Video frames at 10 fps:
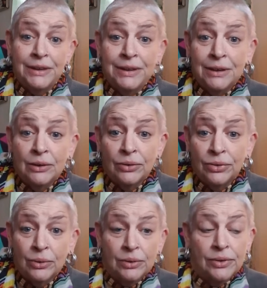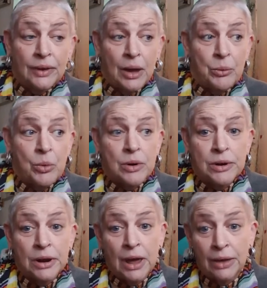to heal, so it's not
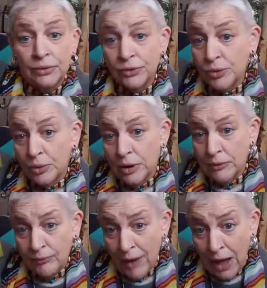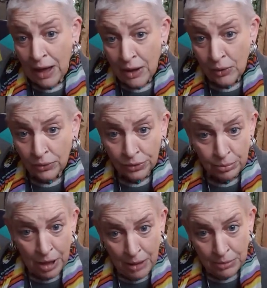working on storing files,
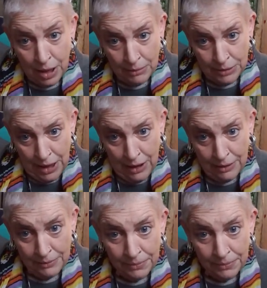blah, blah, blah.